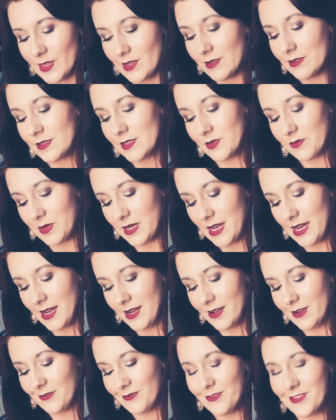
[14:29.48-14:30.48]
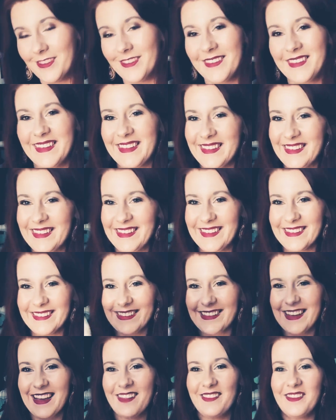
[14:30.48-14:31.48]
So we have,
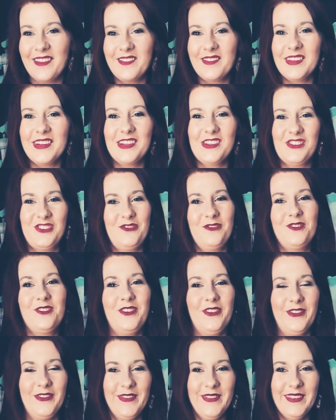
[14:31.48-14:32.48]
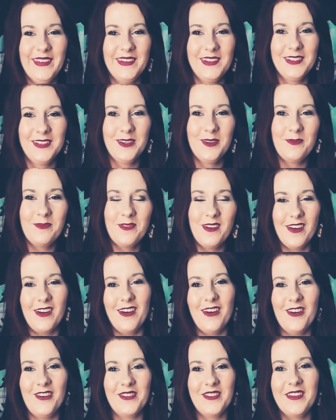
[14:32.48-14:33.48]
I love that I showed you
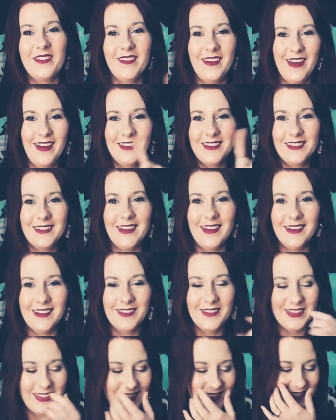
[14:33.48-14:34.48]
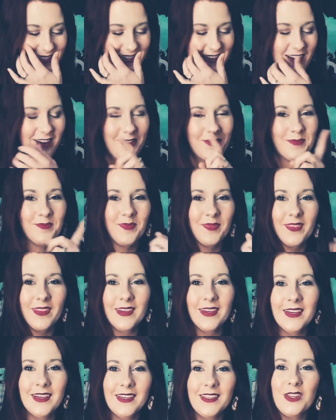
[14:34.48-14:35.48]
on the last deck because now
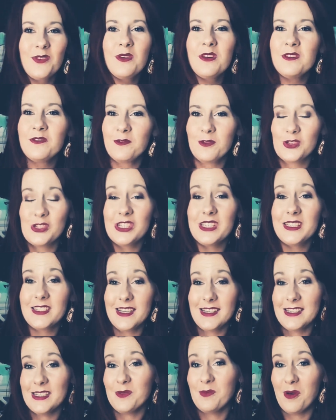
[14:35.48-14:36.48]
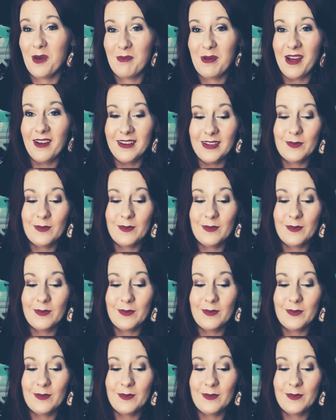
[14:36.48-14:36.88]
the Wheel of Fortune decided to pop out.